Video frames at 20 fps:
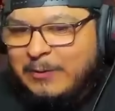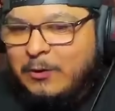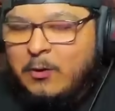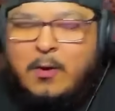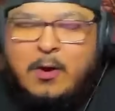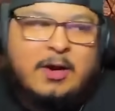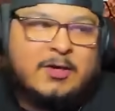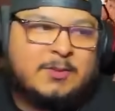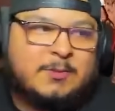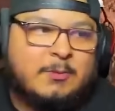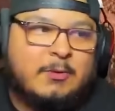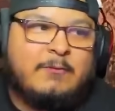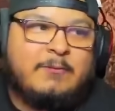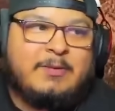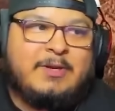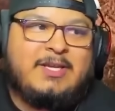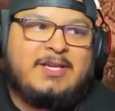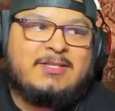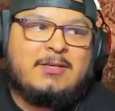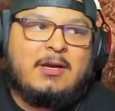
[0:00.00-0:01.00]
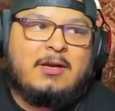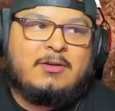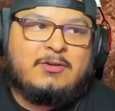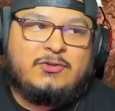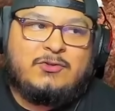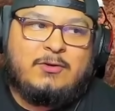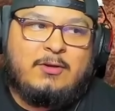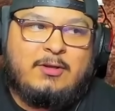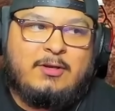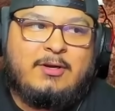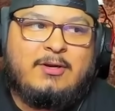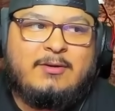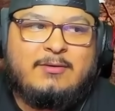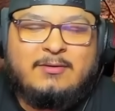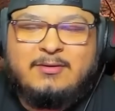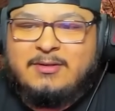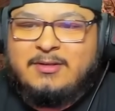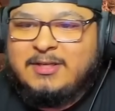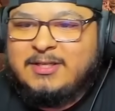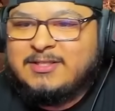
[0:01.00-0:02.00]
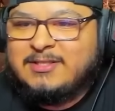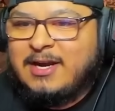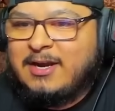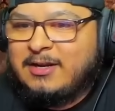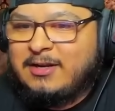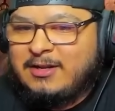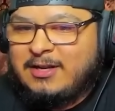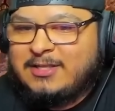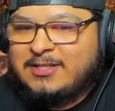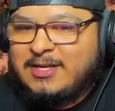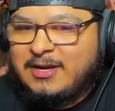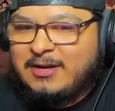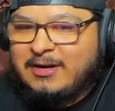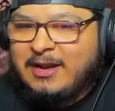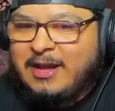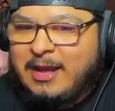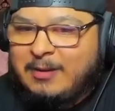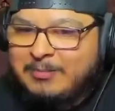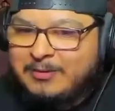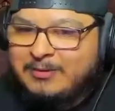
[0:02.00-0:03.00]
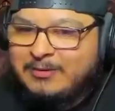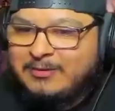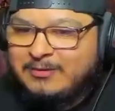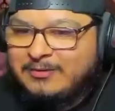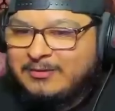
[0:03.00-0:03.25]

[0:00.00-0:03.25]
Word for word: That requires movement. He's on controller. He's not. That's not gonna happen.